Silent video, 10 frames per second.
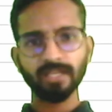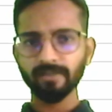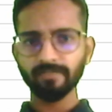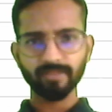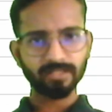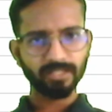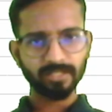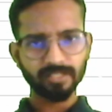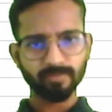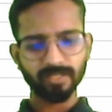if
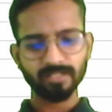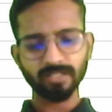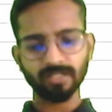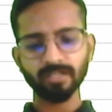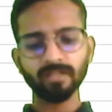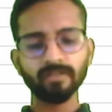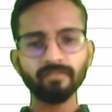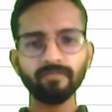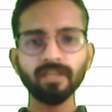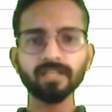nothing is mentioned,
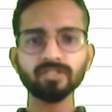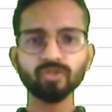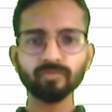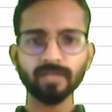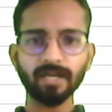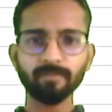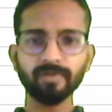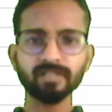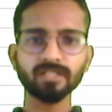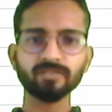we assume that
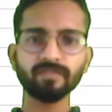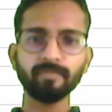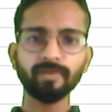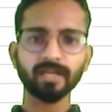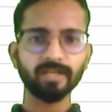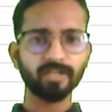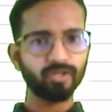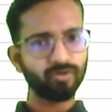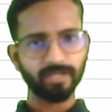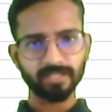business will be
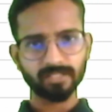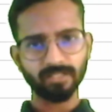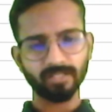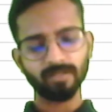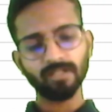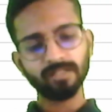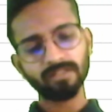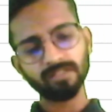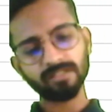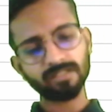continued next year.
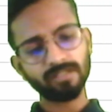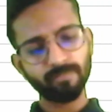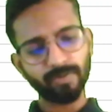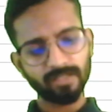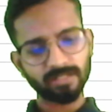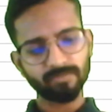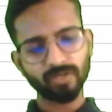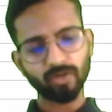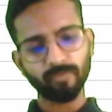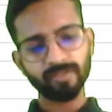This is a simple
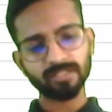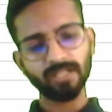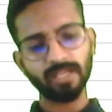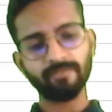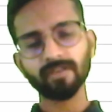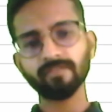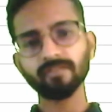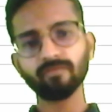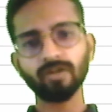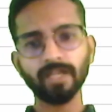assumption. Obviously
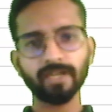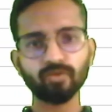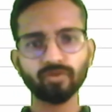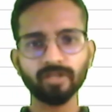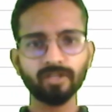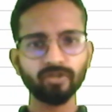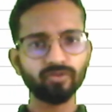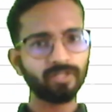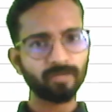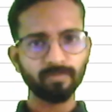everyone would like to
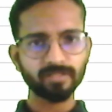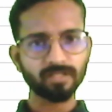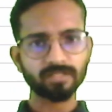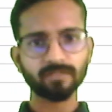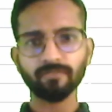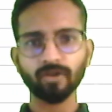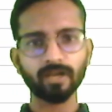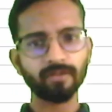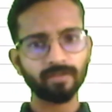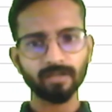continue their business
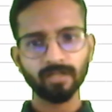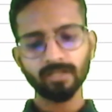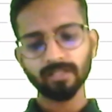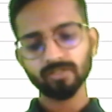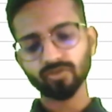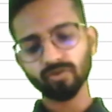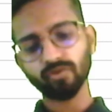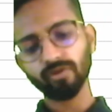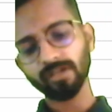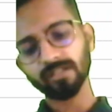forever. So
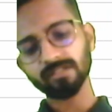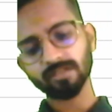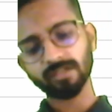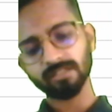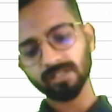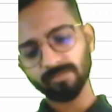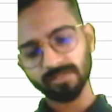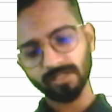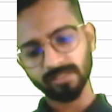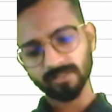going concern concept
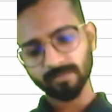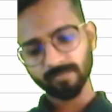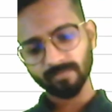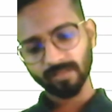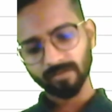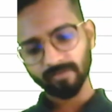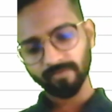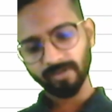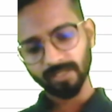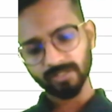says
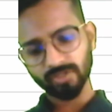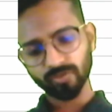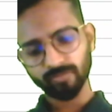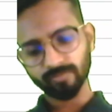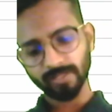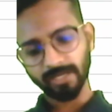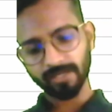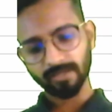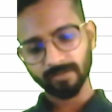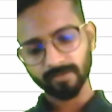we assume
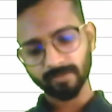that